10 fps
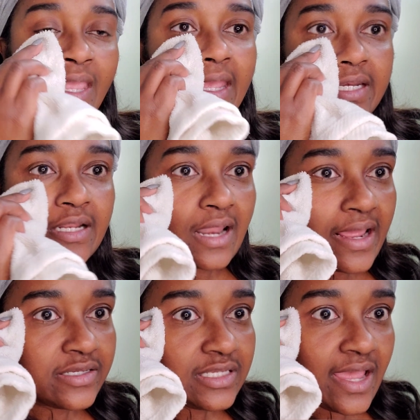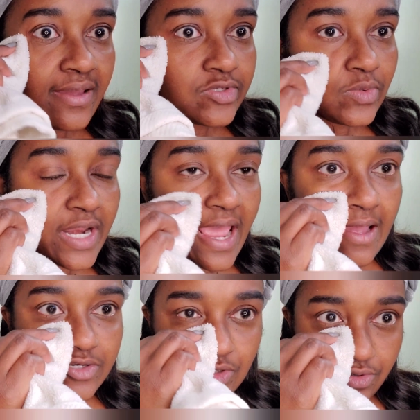And a lot of times what
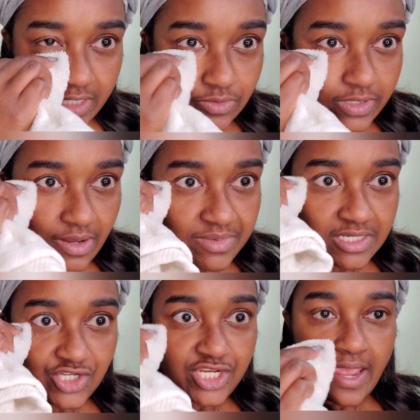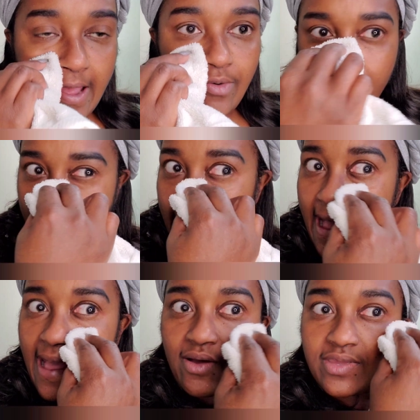I'll do is when I'm in the shower,
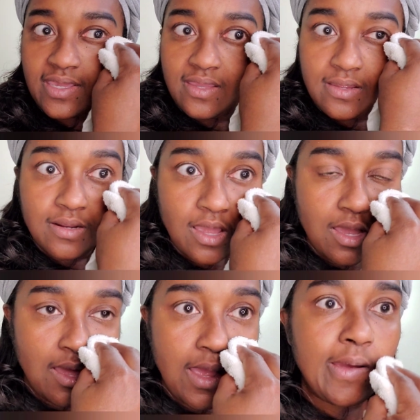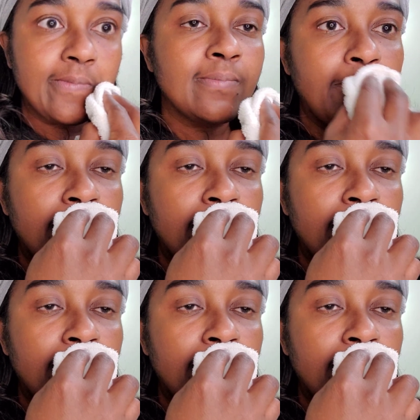I'll get some